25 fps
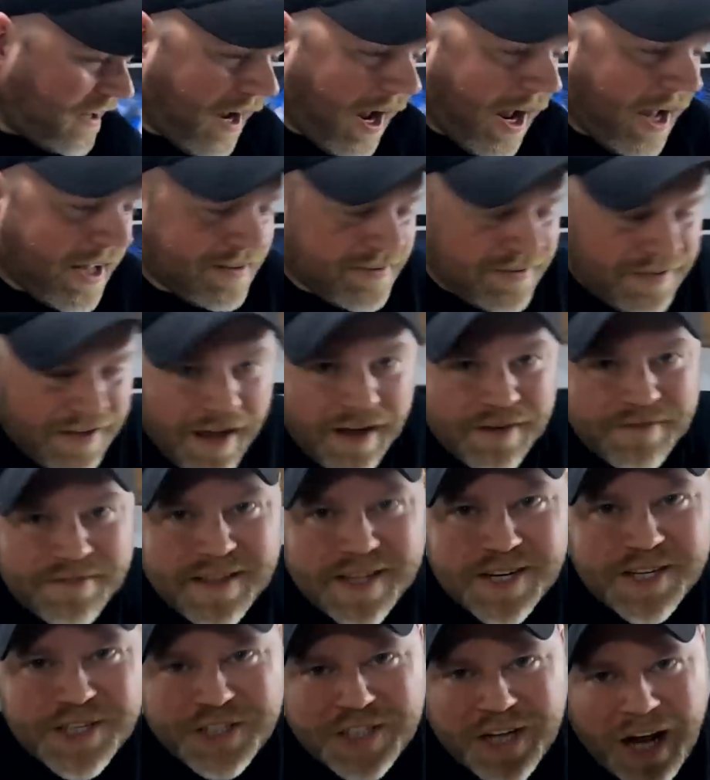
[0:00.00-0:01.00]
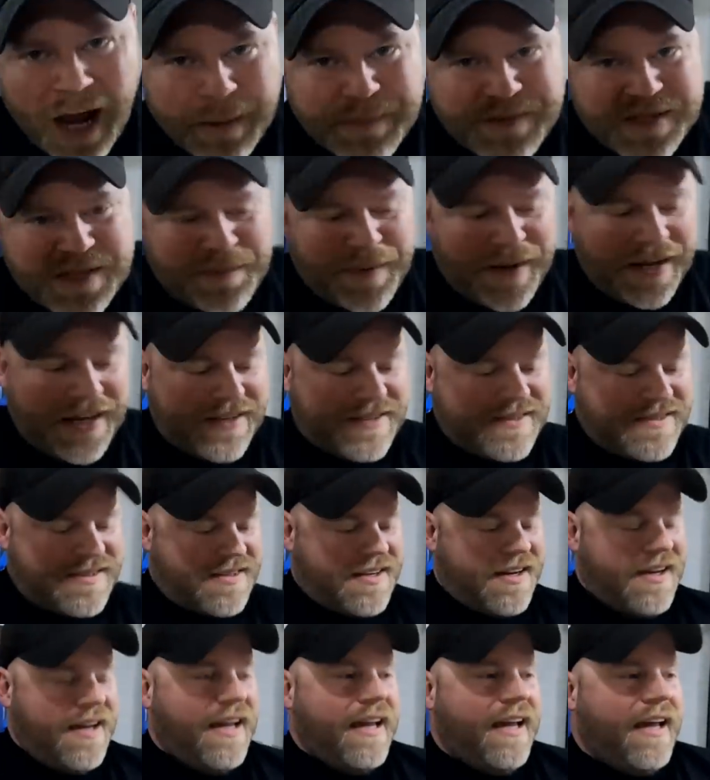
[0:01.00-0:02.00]
I love this shop
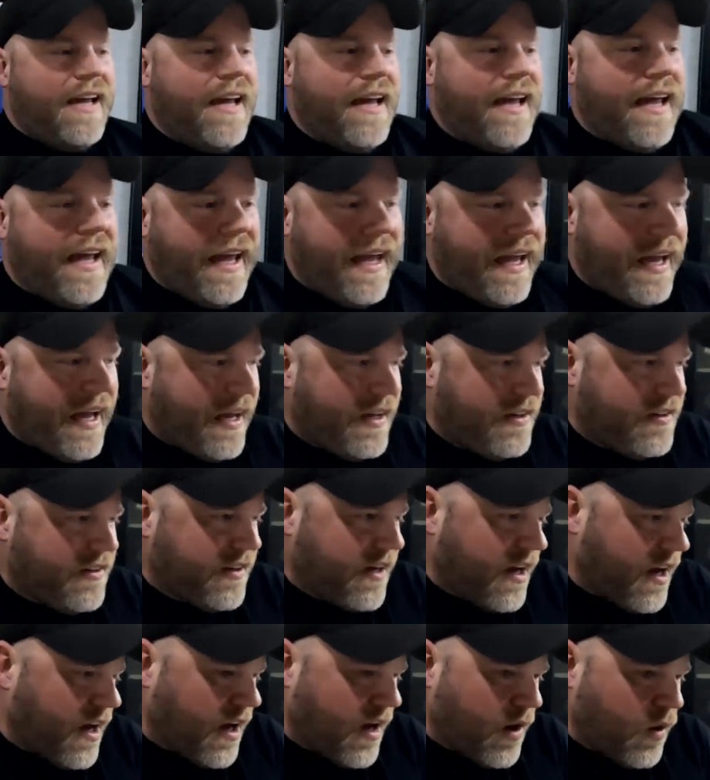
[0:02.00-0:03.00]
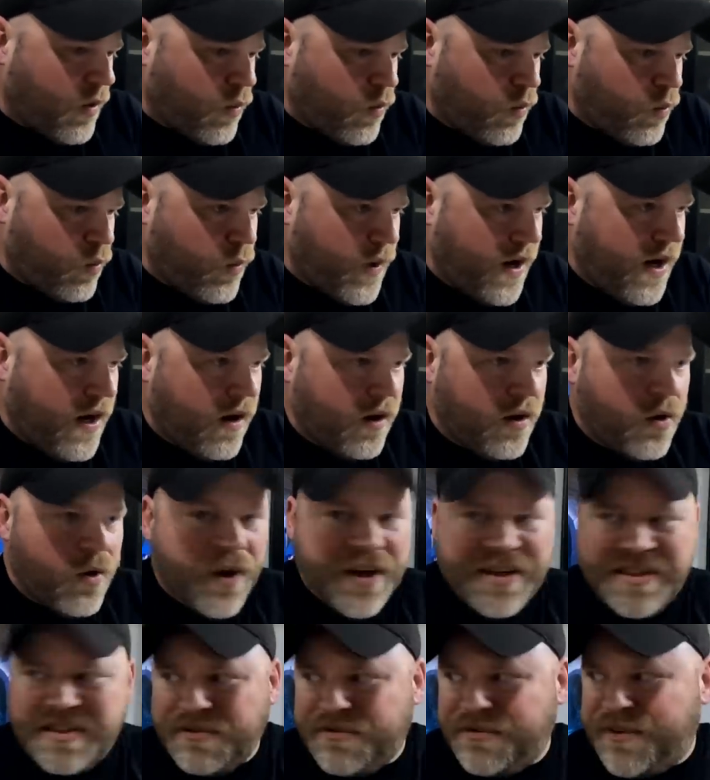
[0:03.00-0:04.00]
space. And uh, we are
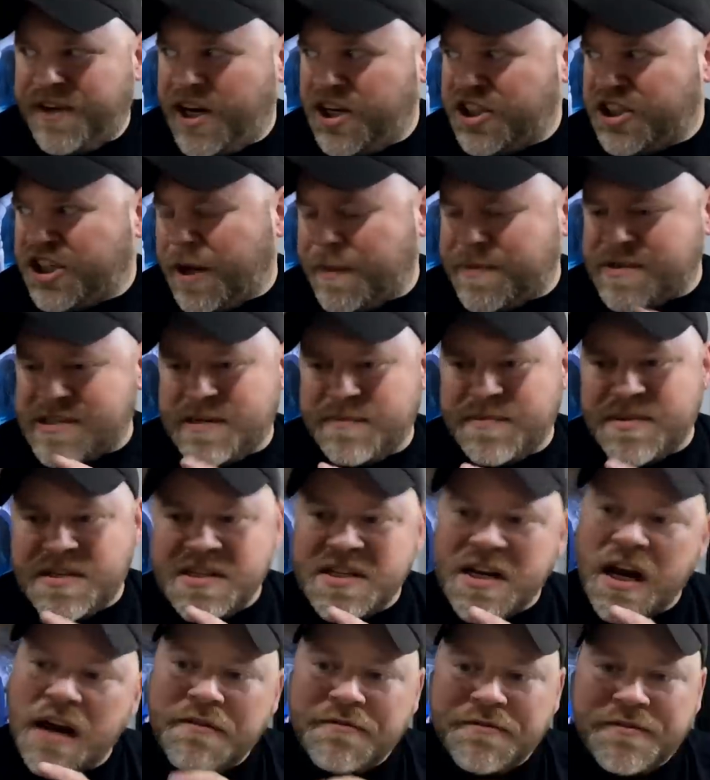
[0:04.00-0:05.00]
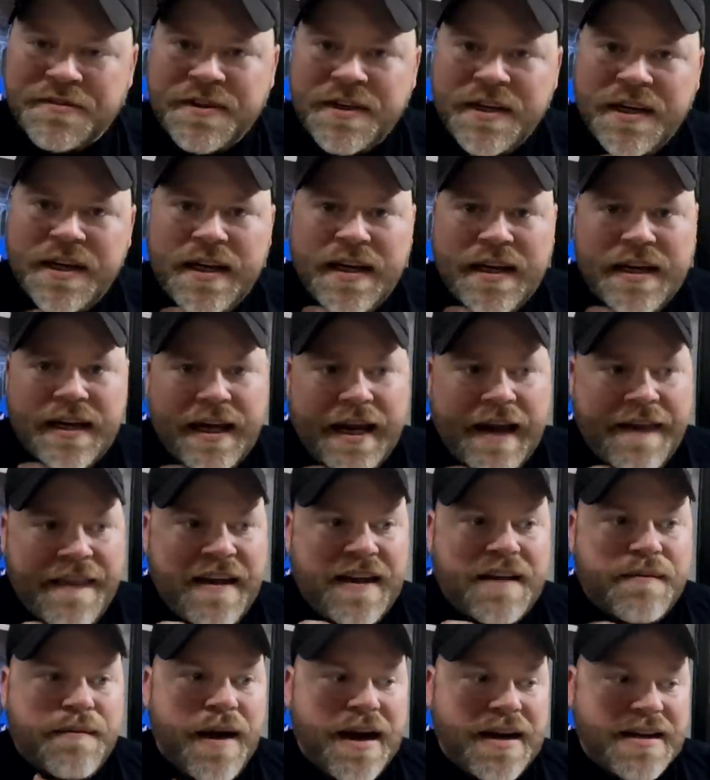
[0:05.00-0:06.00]
going to finish up some stuff. And
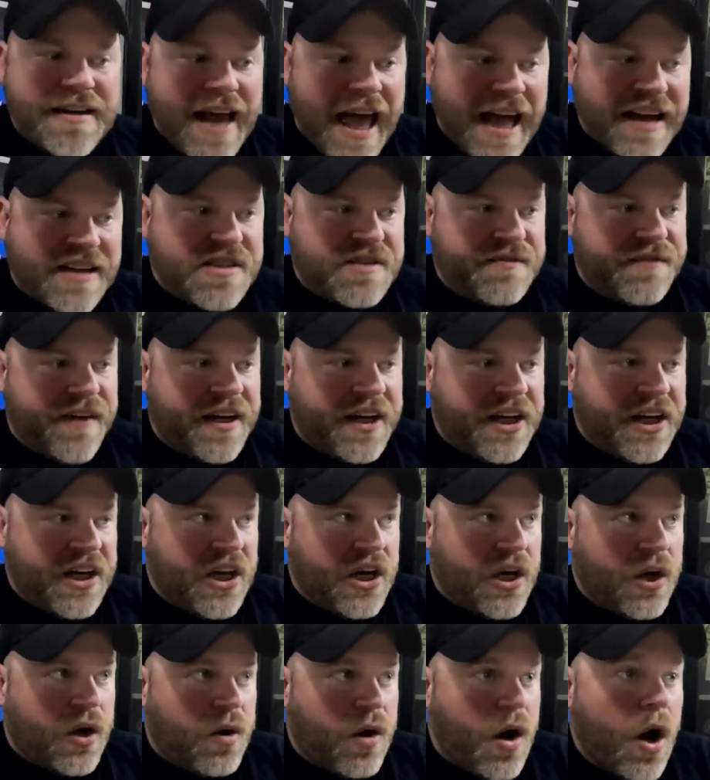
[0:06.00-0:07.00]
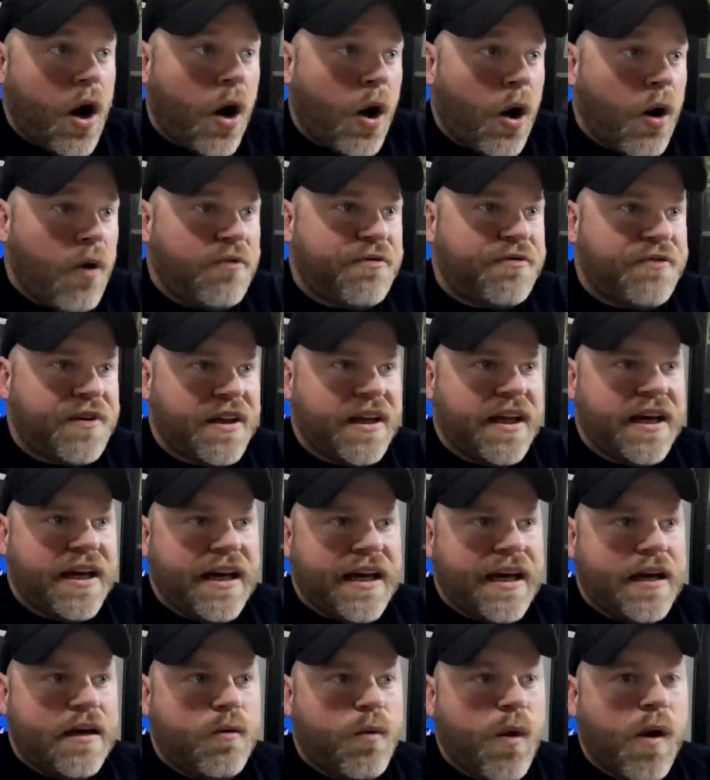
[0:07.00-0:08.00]
then in my next video,
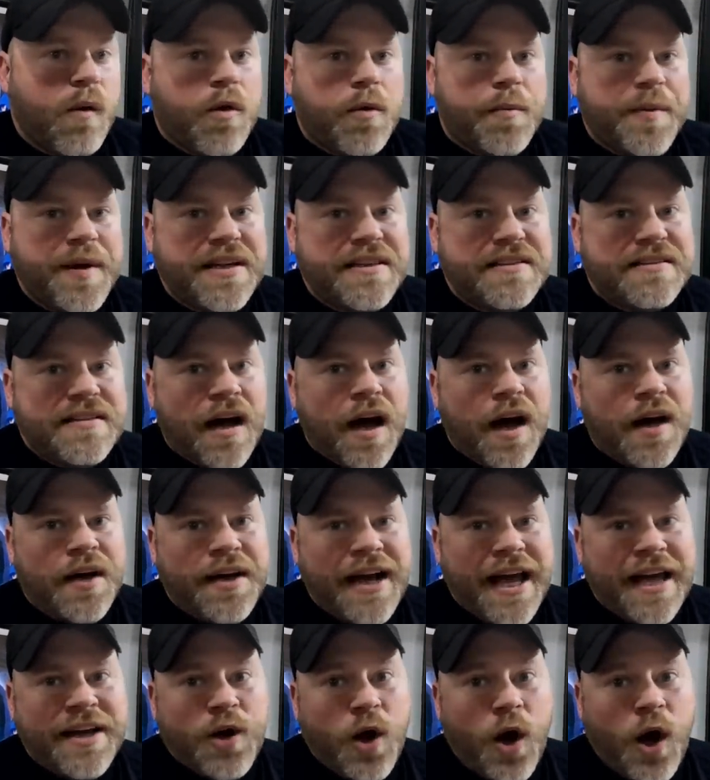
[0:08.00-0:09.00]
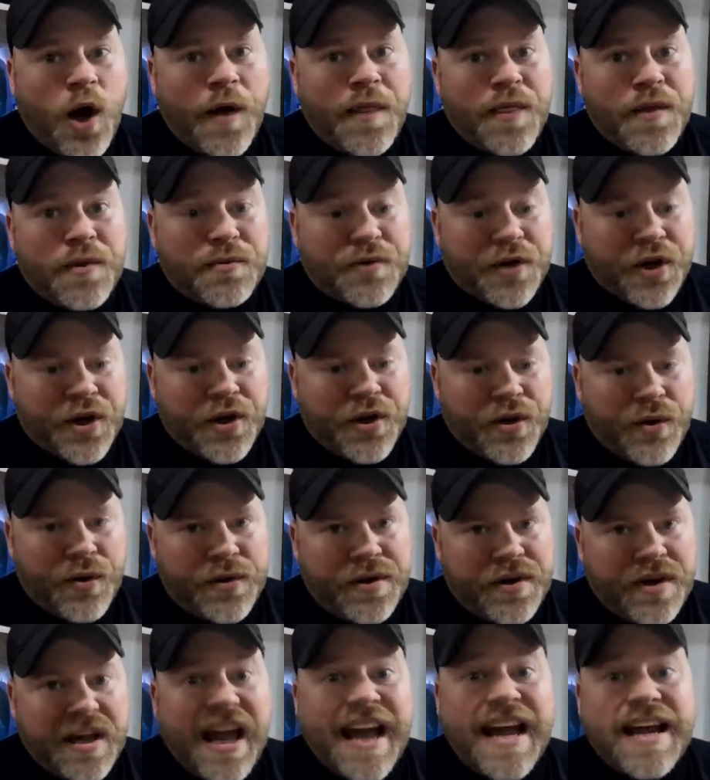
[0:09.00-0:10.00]
hopefully, we will be done and on the
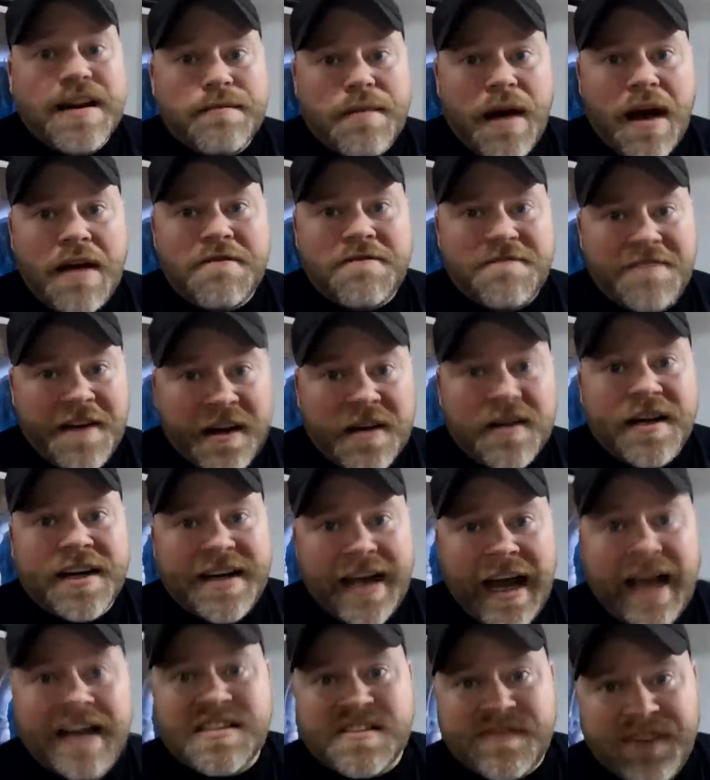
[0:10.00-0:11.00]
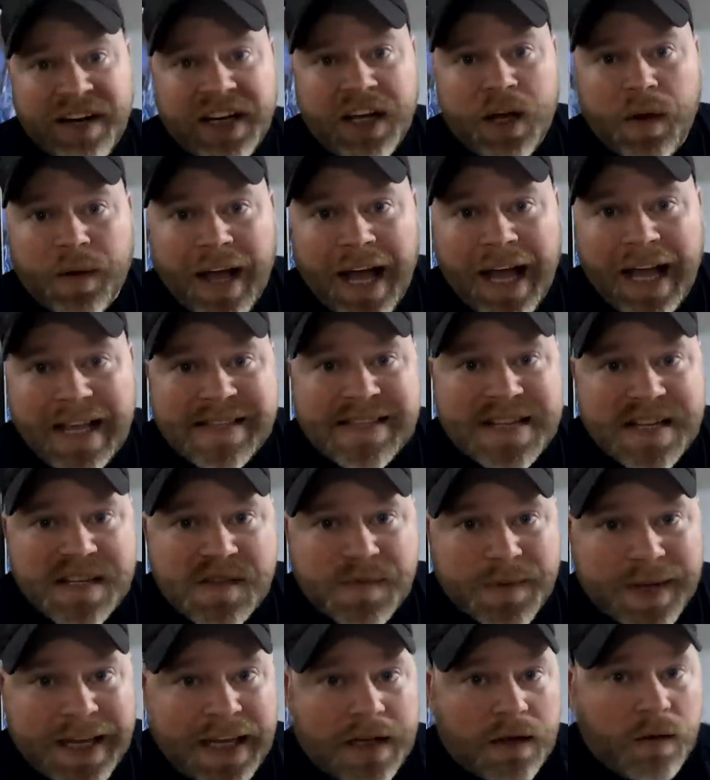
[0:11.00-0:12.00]
road. In my very next video, guys,
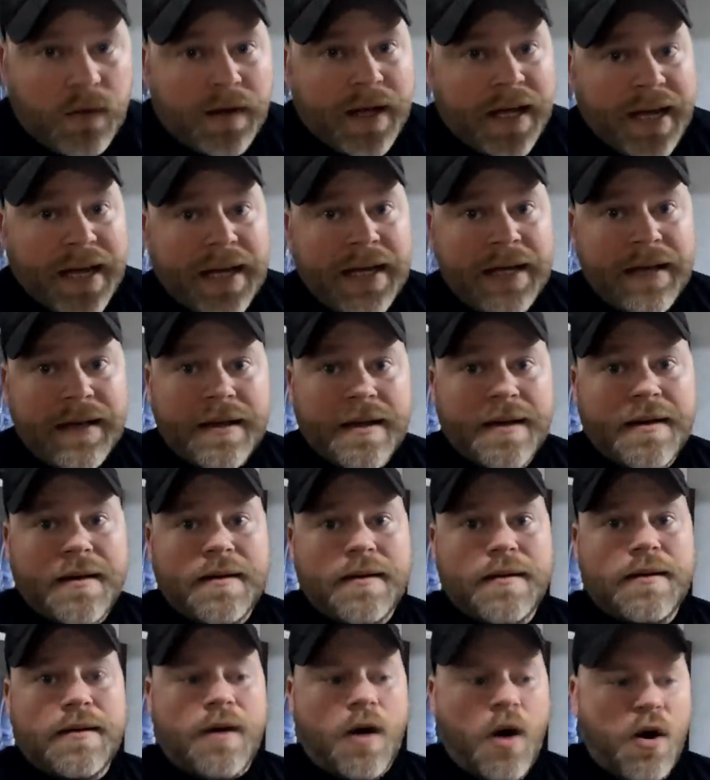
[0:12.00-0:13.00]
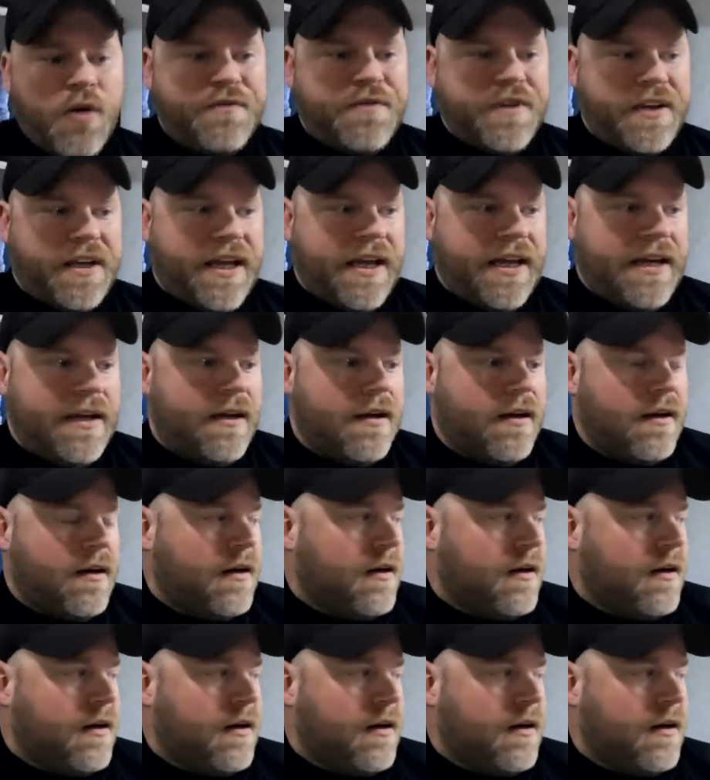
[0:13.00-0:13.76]
this week, okay? Hopefully.